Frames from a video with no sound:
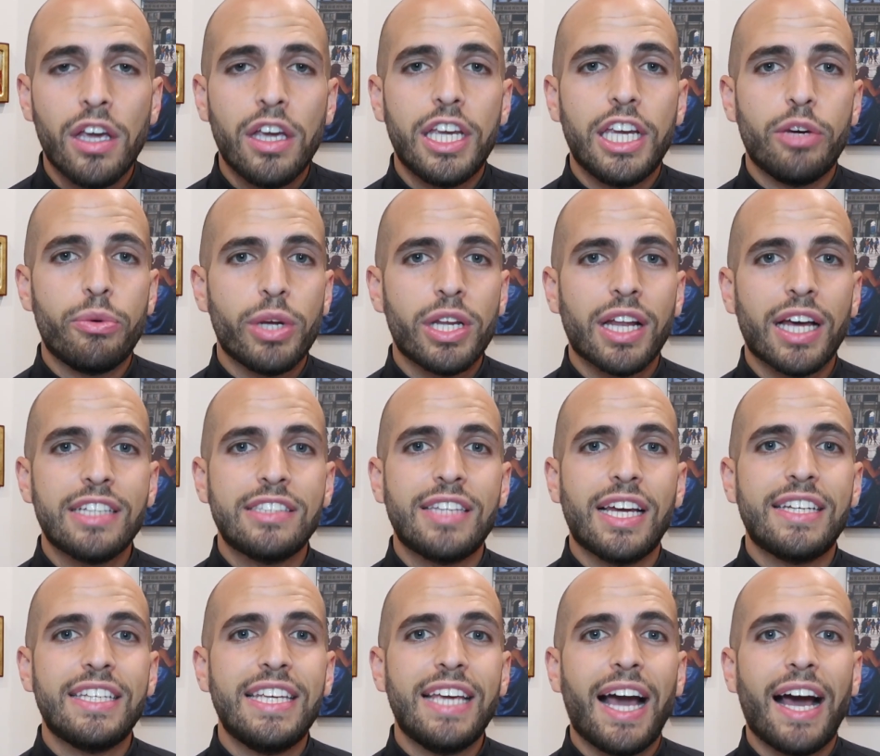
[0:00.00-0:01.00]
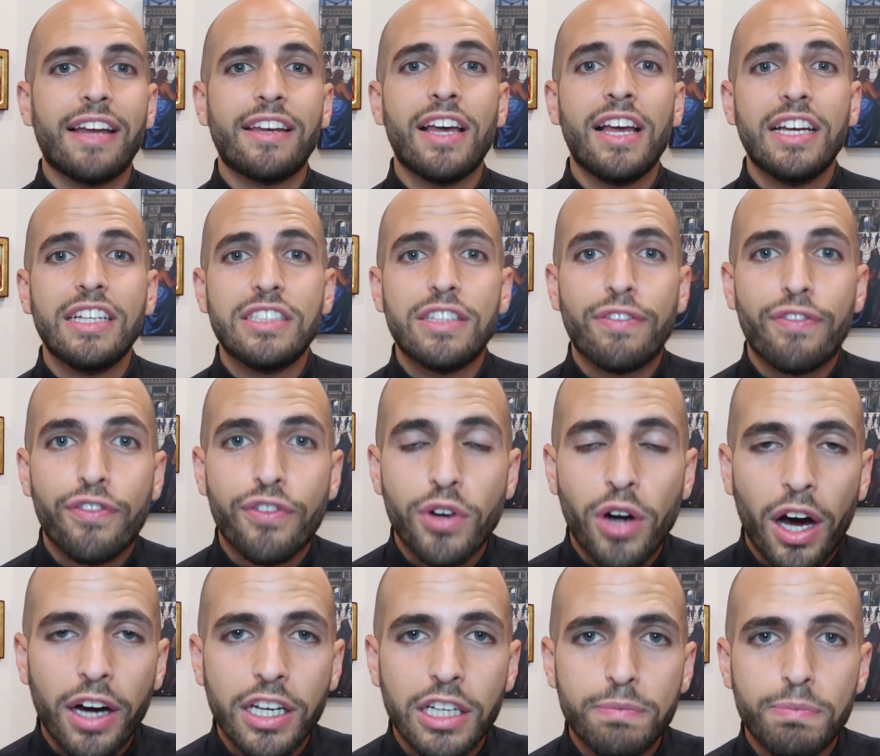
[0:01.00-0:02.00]
He realized that he had
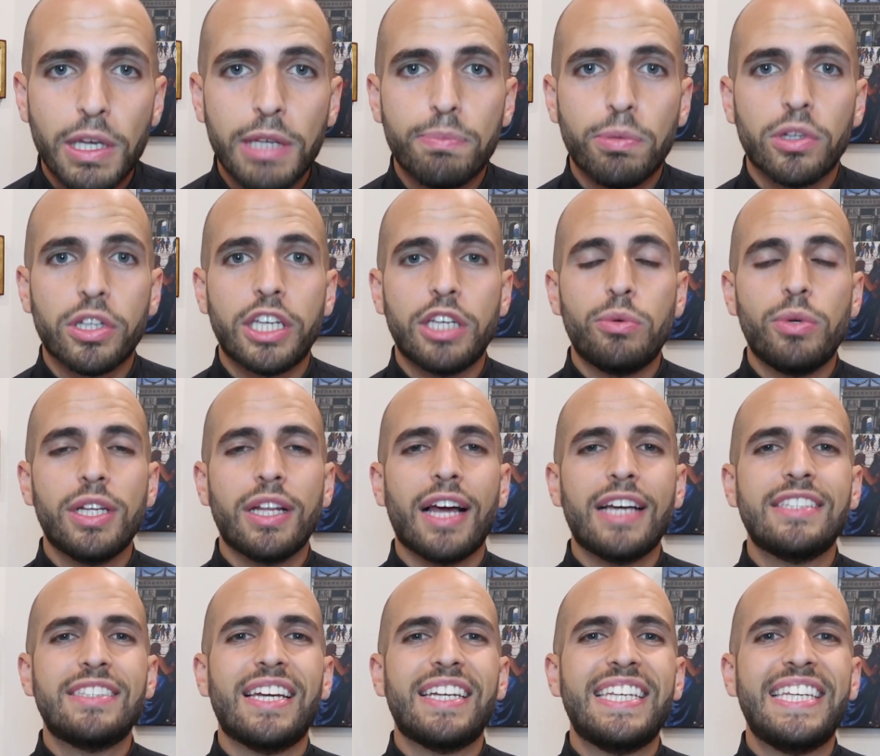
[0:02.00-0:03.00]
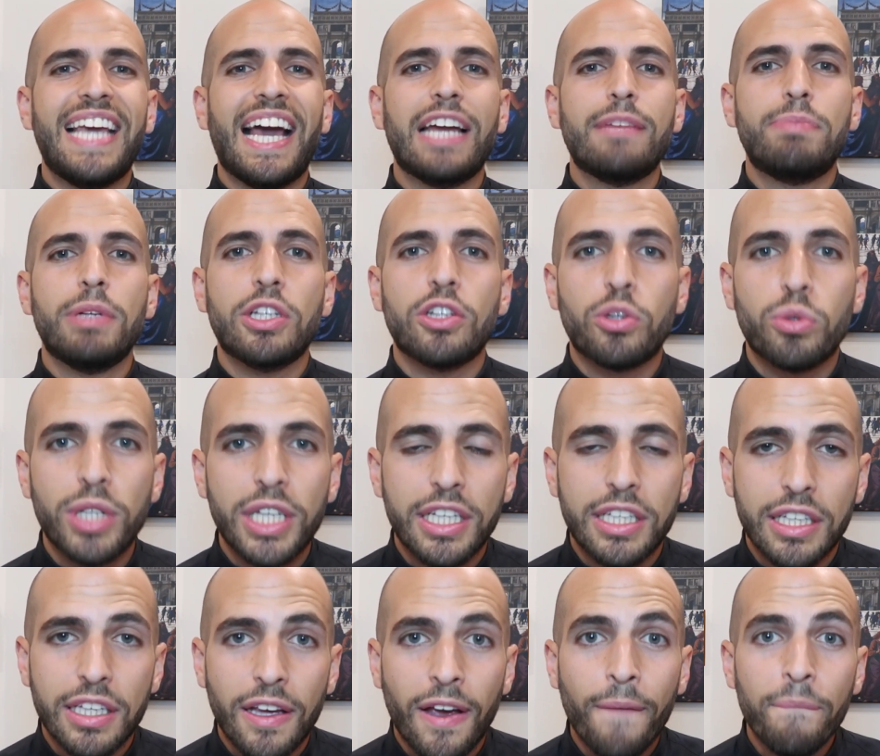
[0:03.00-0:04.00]
defrauded people. He realized that he had been
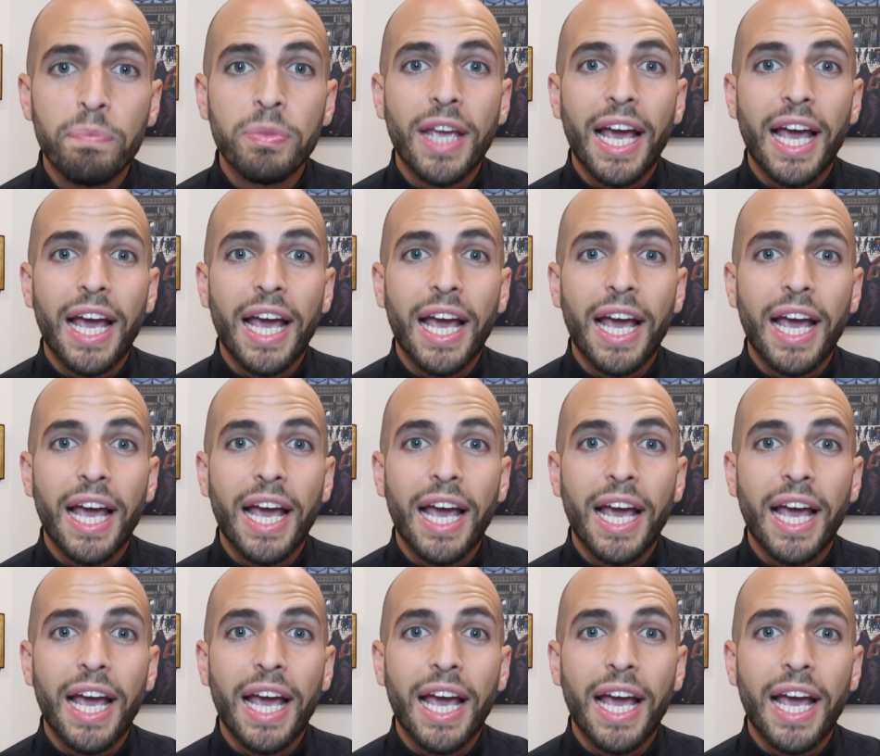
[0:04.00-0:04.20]
greedy.